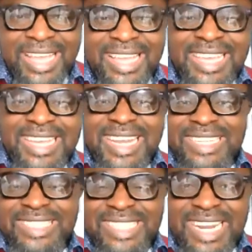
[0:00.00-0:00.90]
Hey, he
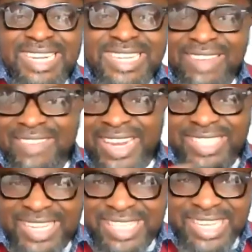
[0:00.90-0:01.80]
can, she can never
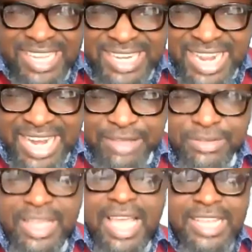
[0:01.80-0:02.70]
try it again in her
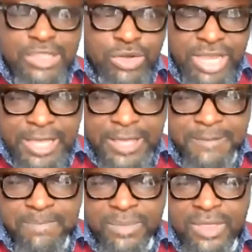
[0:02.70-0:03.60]
life. I said, okay.